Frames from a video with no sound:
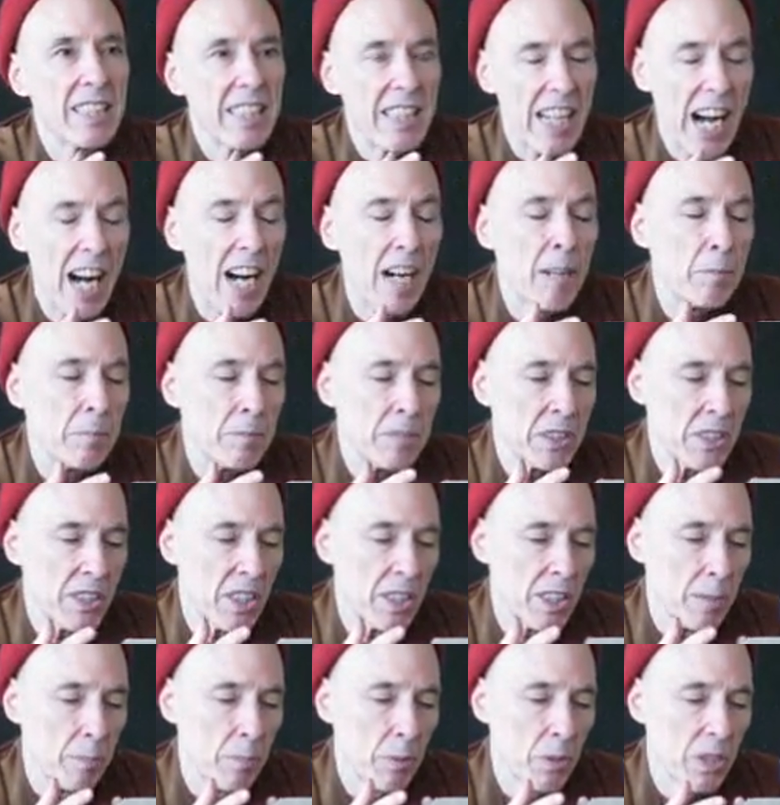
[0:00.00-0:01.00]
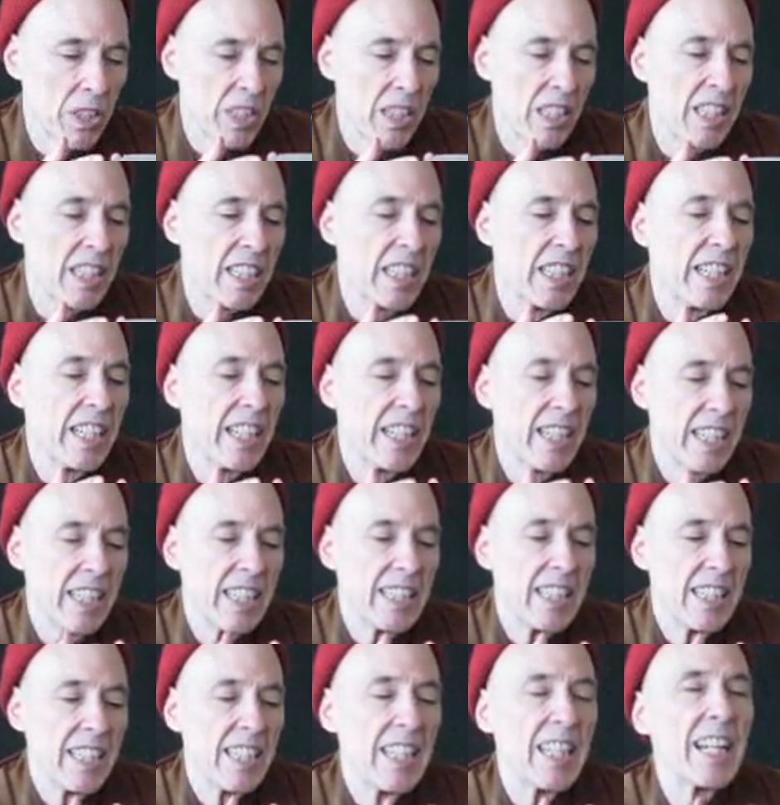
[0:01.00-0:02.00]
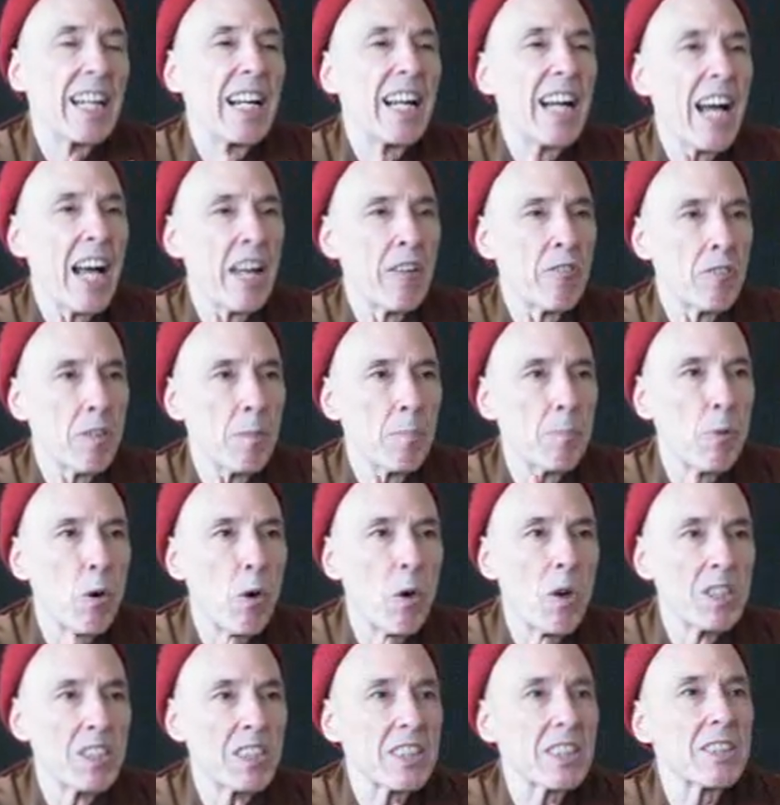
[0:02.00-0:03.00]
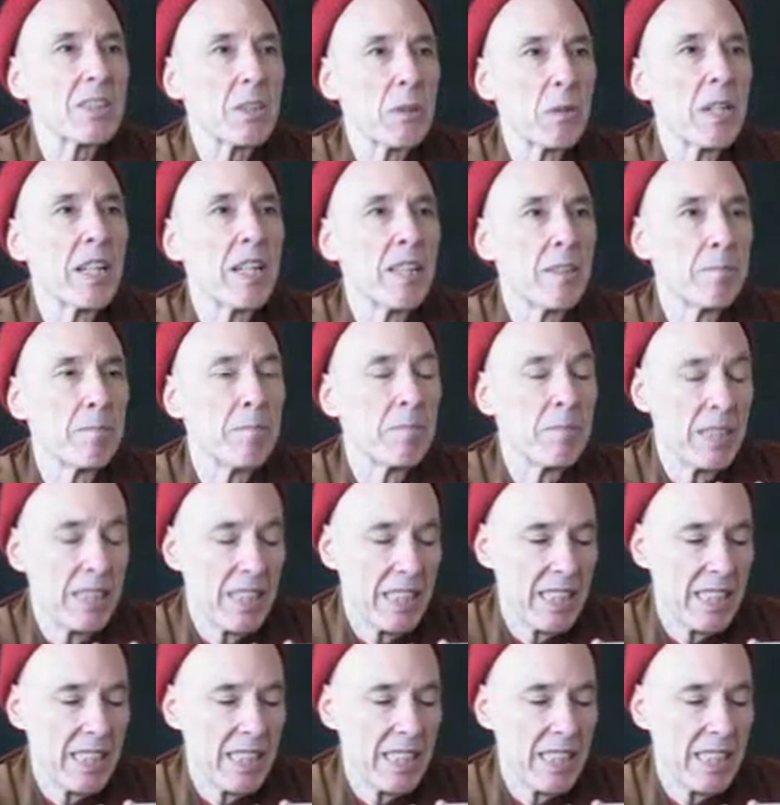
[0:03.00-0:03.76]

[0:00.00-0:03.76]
comes to the Buddha and reports to him,